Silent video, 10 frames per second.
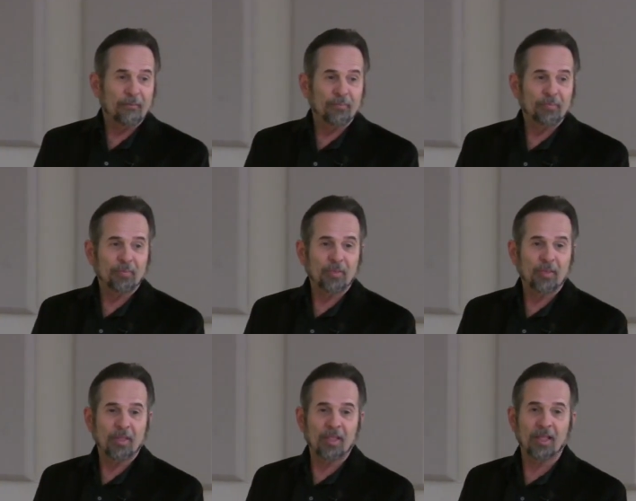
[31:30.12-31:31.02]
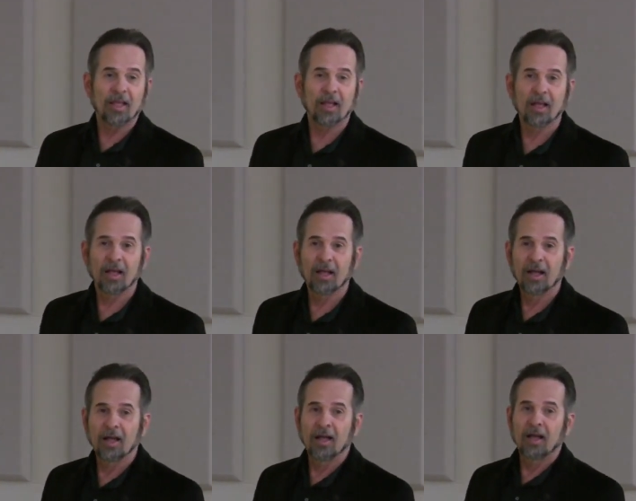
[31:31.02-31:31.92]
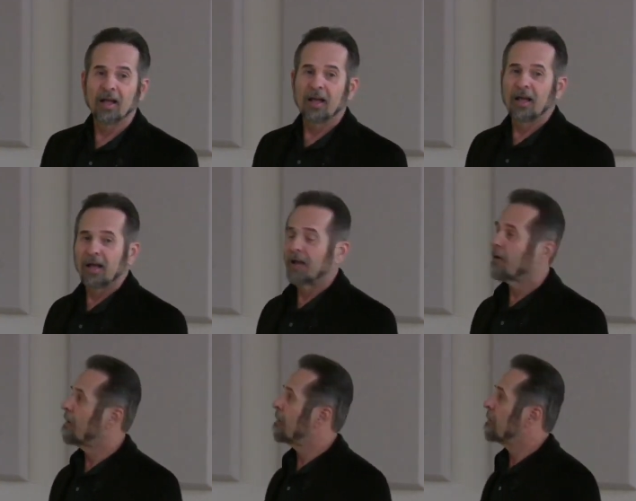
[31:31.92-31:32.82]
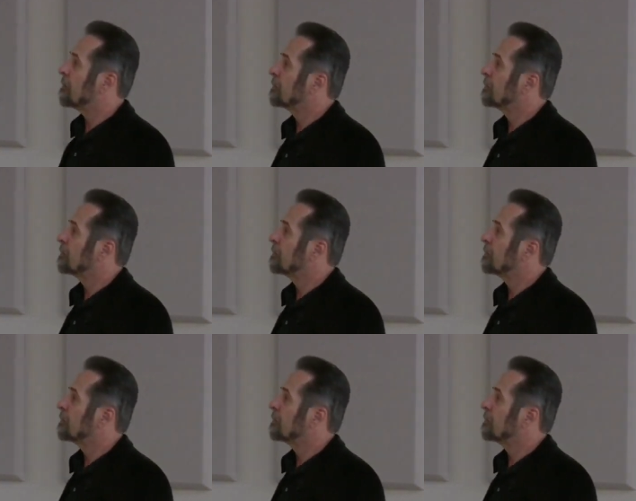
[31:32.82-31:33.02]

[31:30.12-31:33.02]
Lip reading: Nothing is said.